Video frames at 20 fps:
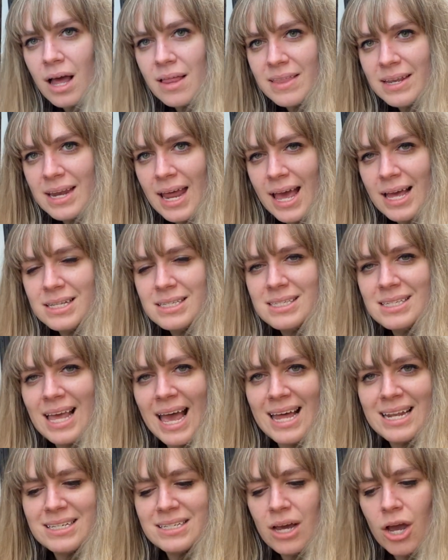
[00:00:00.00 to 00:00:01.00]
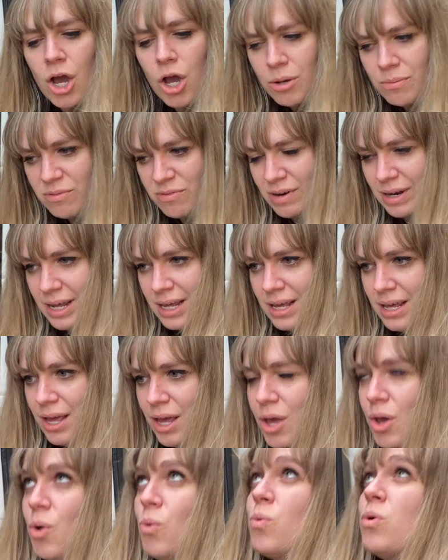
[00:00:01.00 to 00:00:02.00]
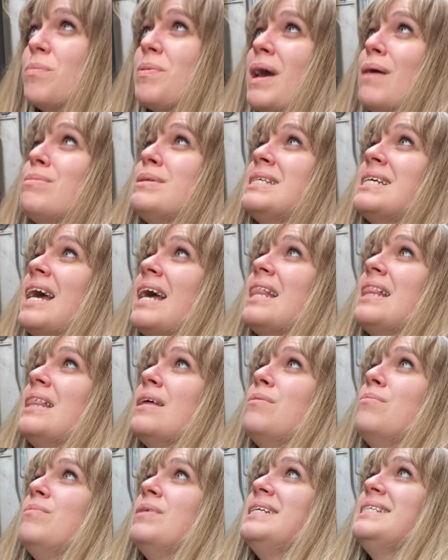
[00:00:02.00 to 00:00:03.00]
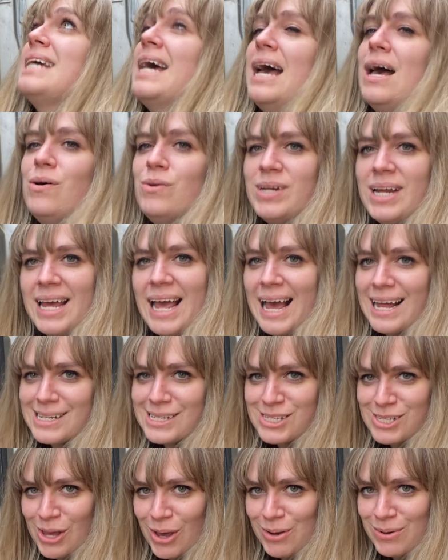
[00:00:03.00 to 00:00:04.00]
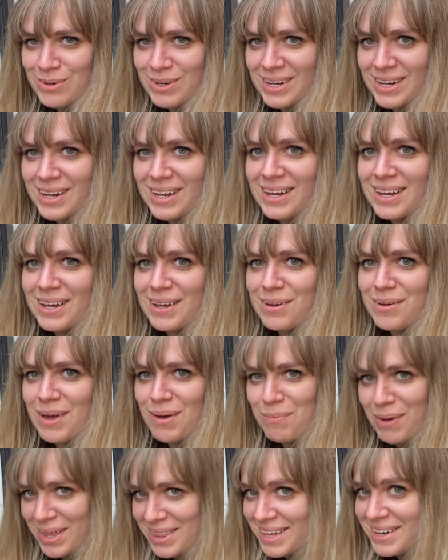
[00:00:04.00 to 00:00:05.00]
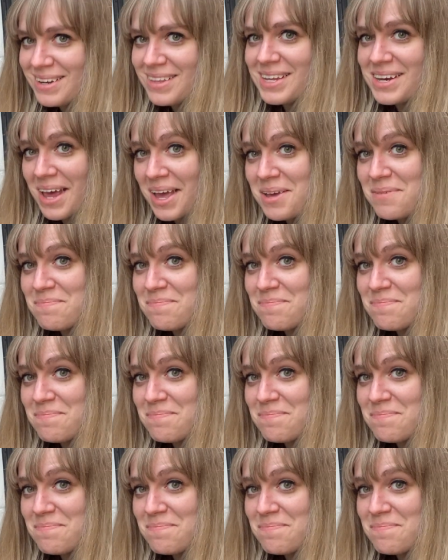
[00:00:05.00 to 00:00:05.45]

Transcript: the nets and hopefully we'll be able to get them down and sewn by the end of the day.